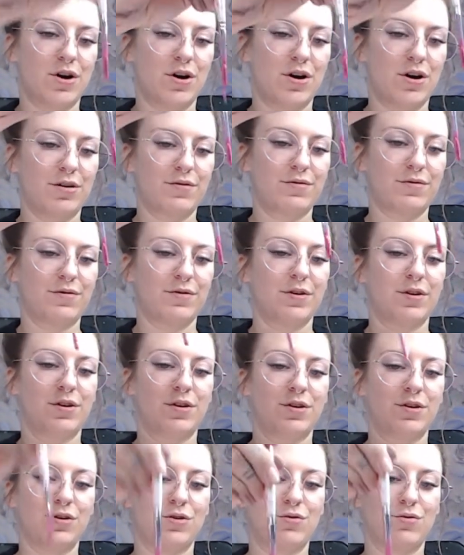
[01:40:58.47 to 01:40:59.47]
off
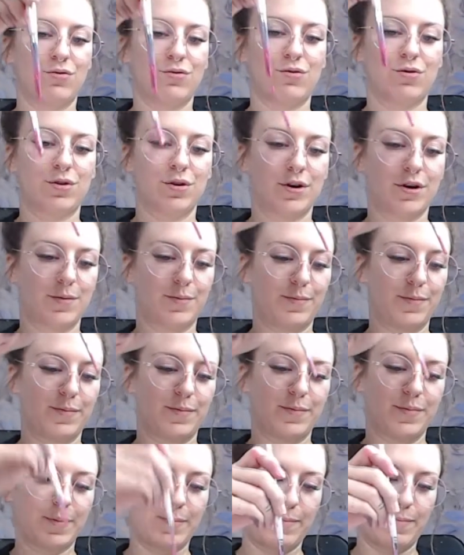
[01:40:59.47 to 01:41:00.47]
your
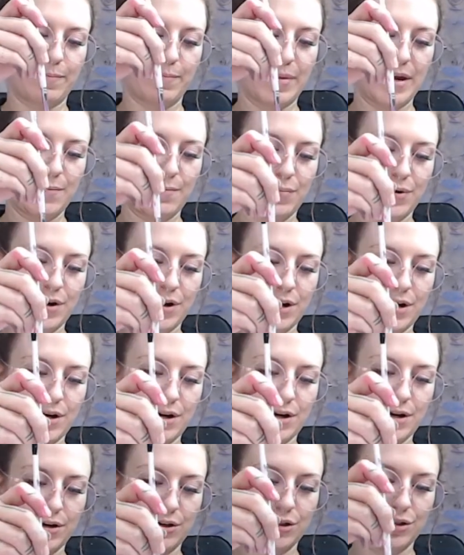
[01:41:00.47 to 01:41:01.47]

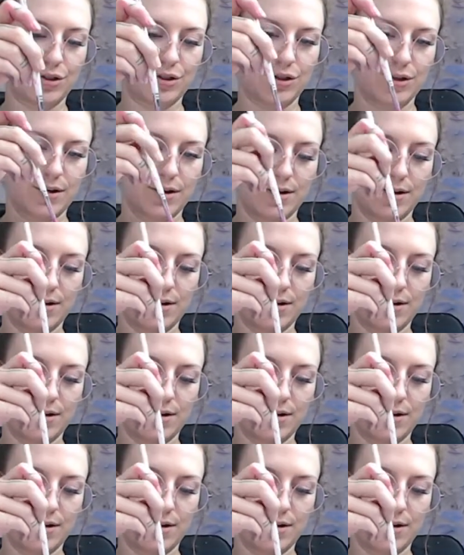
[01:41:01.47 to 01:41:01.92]
paintbrush.